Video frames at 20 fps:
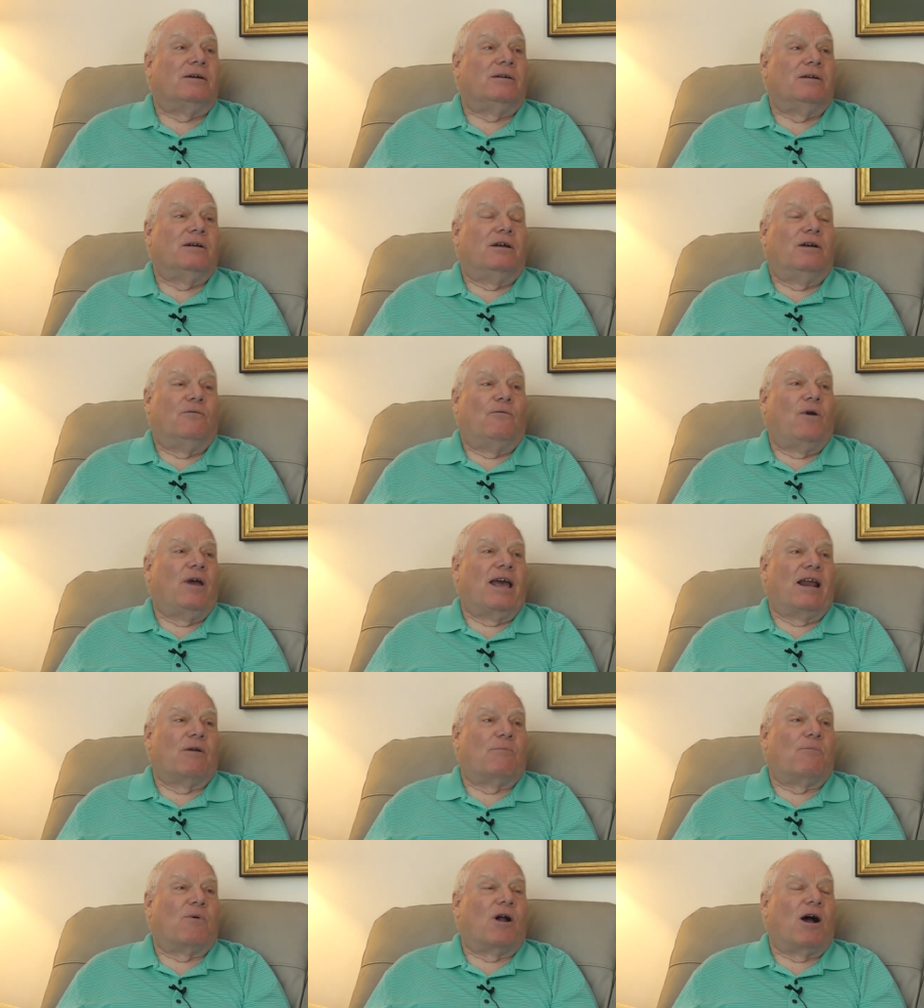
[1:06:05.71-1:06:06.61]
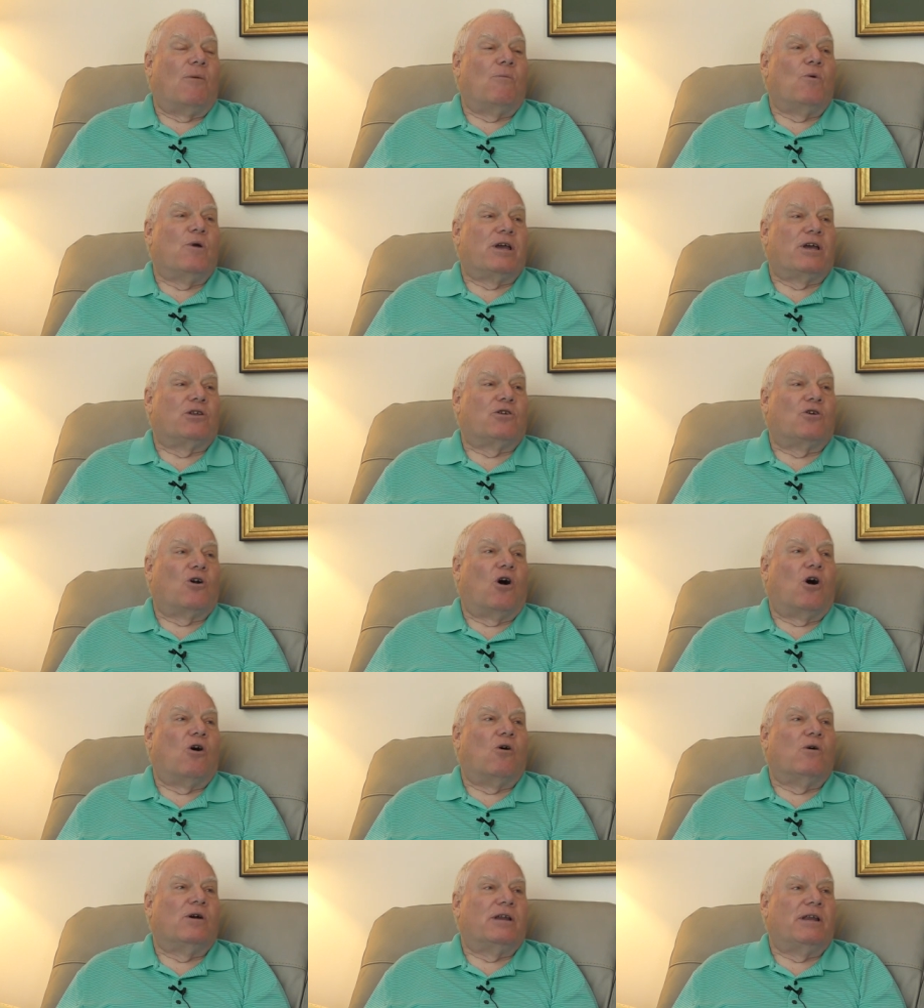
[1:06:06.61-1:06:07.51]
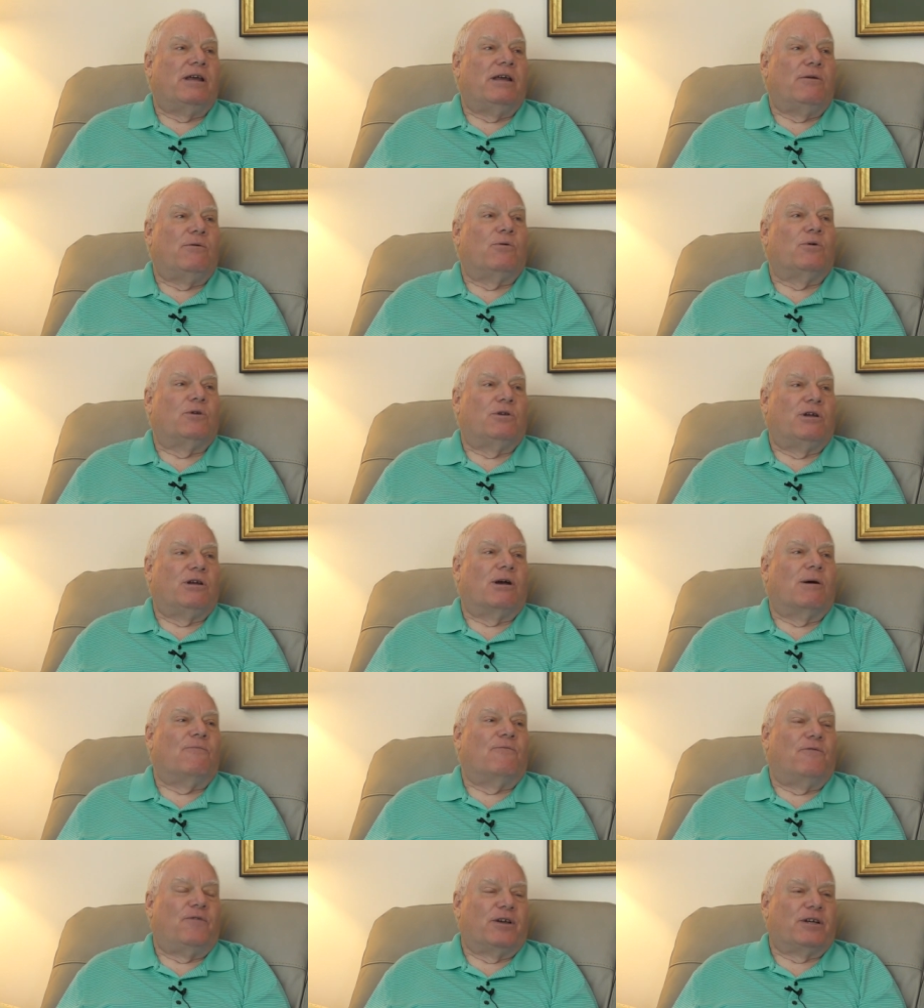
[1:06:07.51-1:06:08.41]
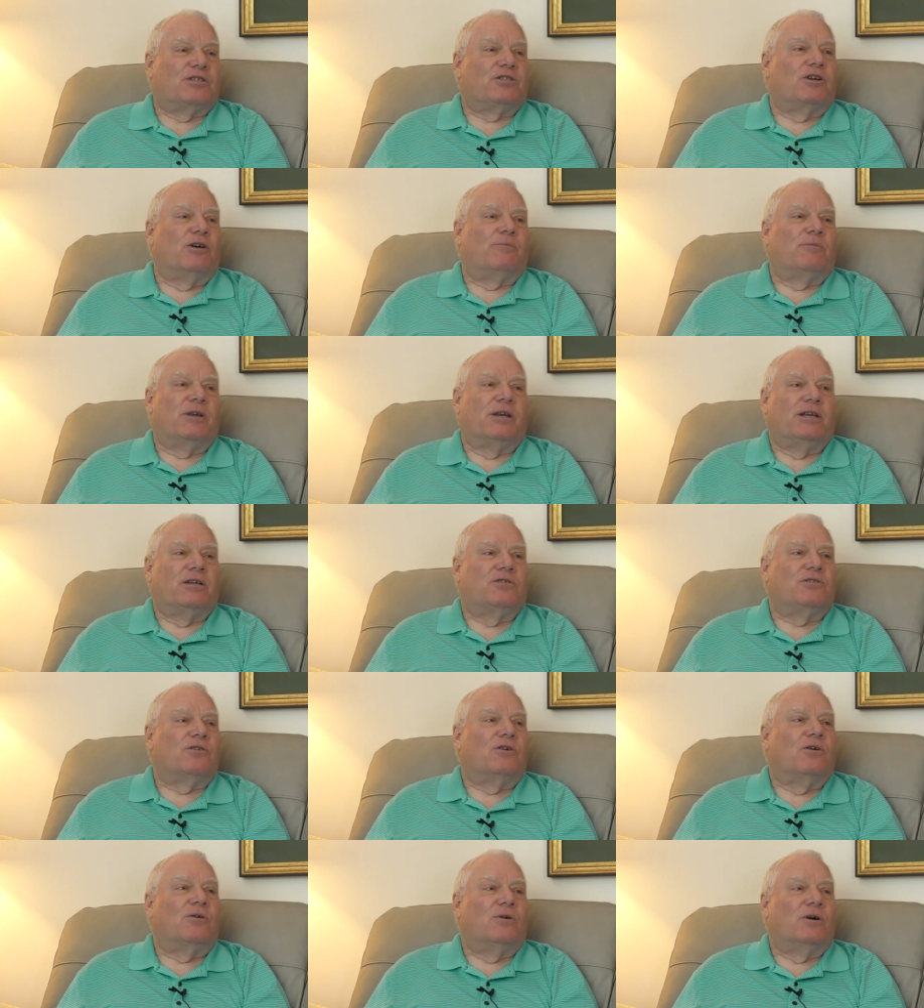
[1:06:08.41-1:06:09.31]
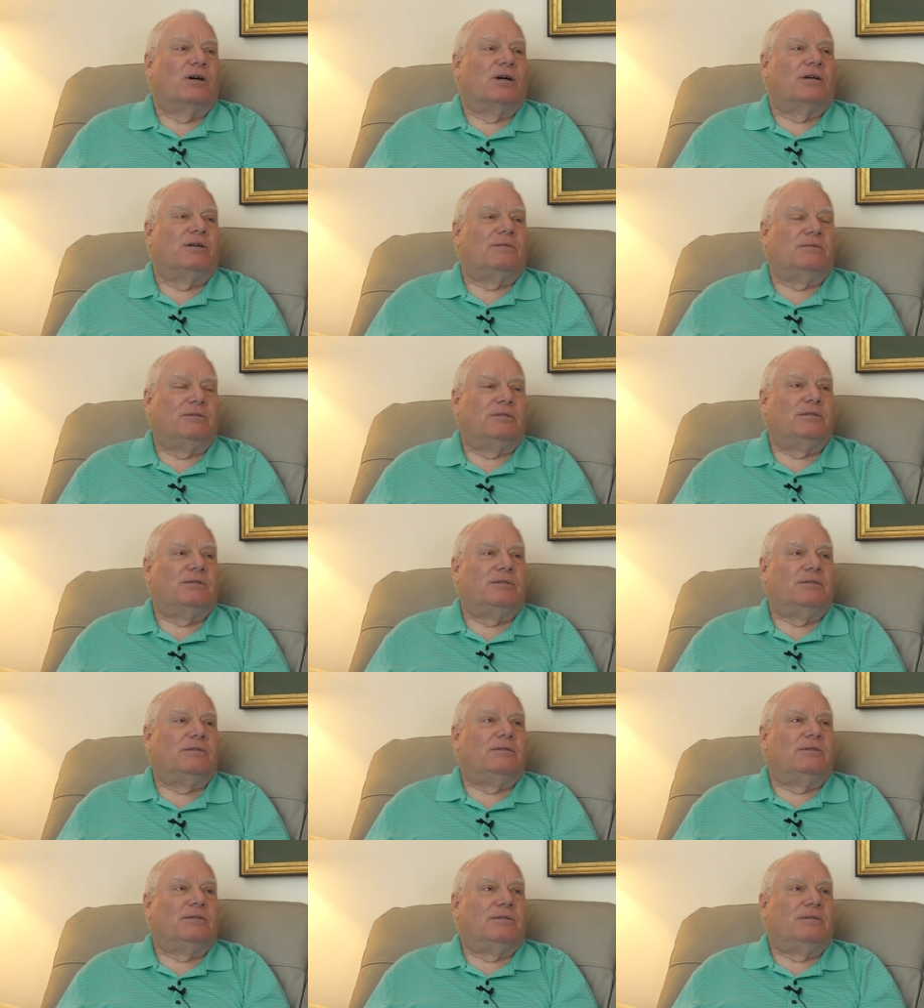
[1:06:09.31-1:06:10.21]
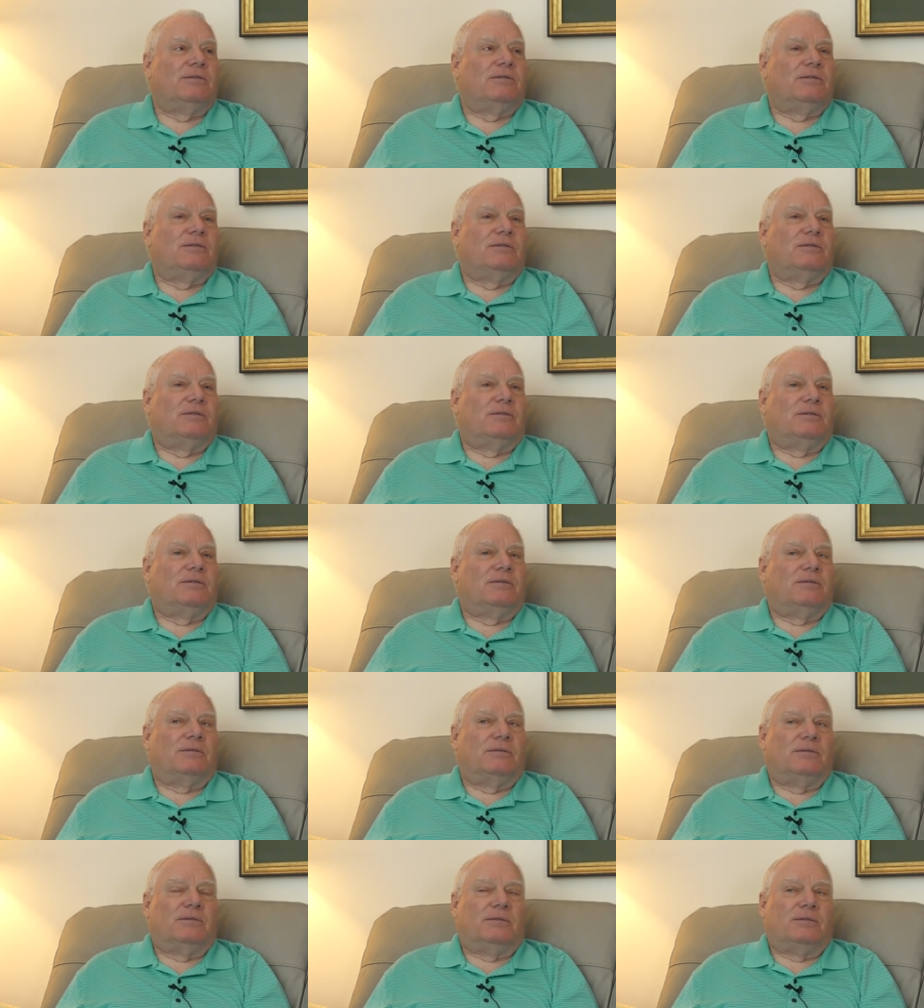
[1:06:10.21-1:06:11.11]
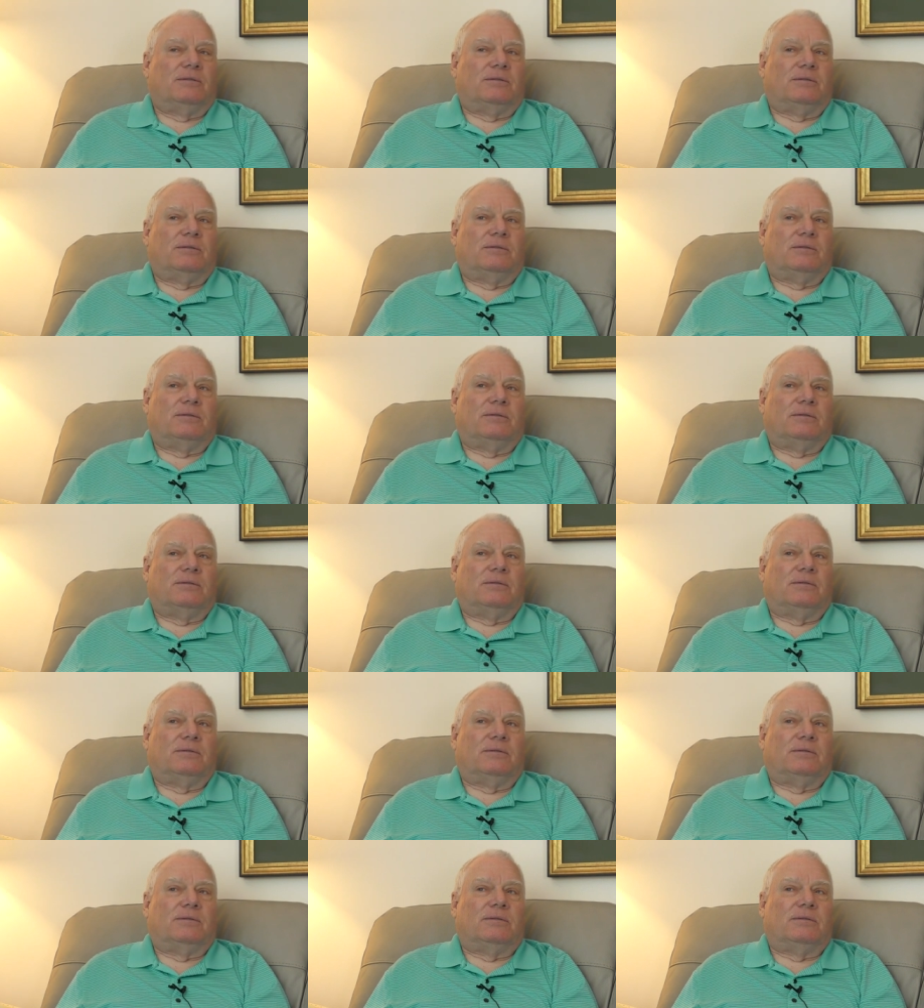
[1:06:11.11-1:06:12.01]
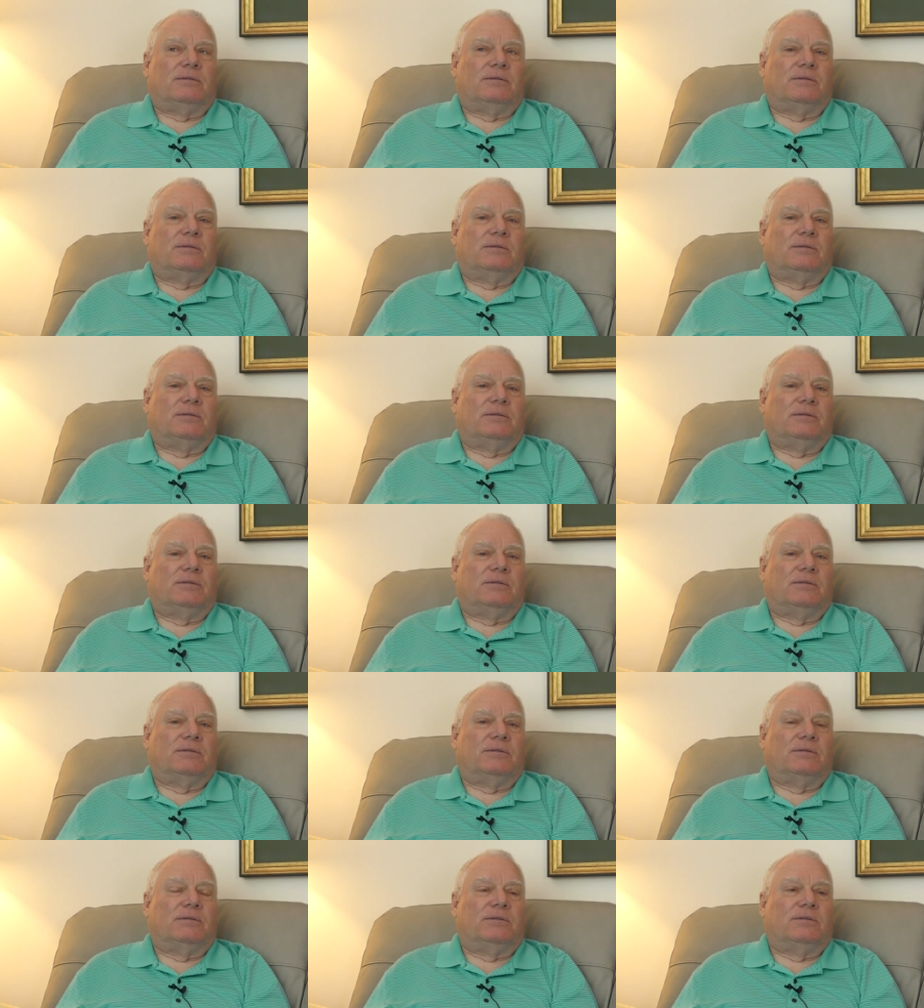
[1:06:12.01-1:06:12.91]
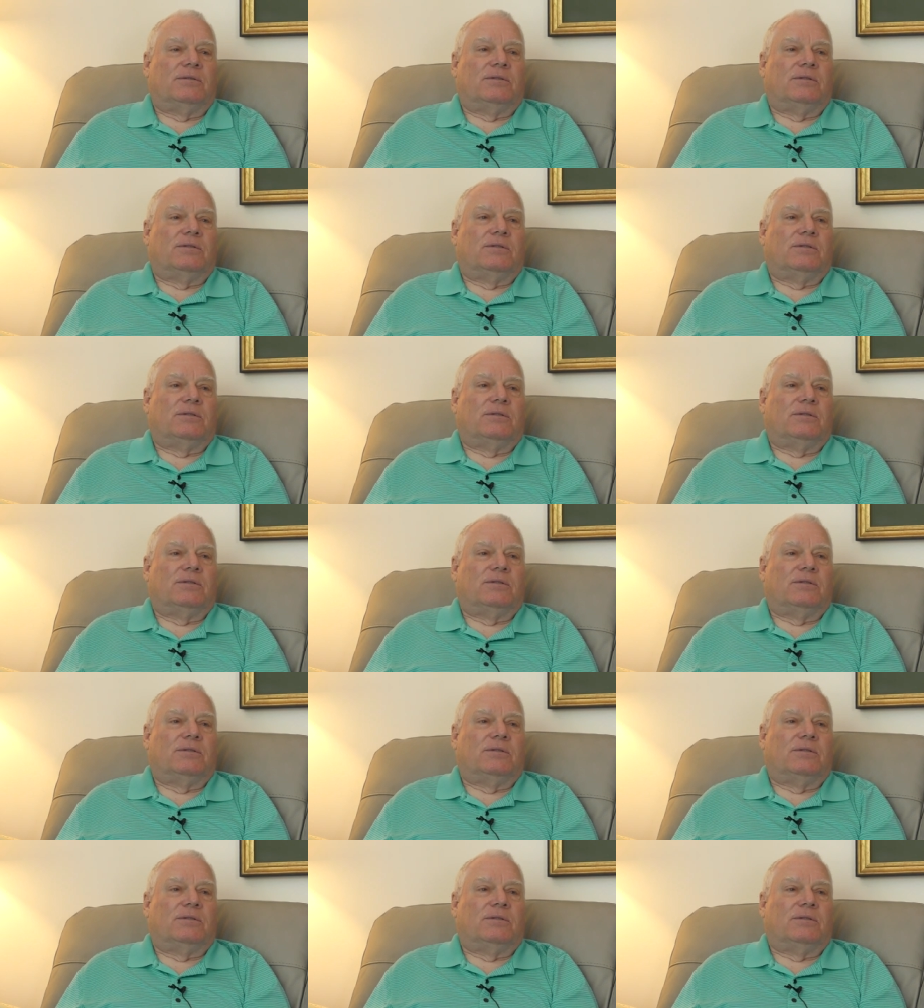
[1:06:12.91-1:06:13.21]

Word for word: Uh, if we had a problem we could call and he could come fix something so uh, did you have an allowance uh, pay wise for your wife?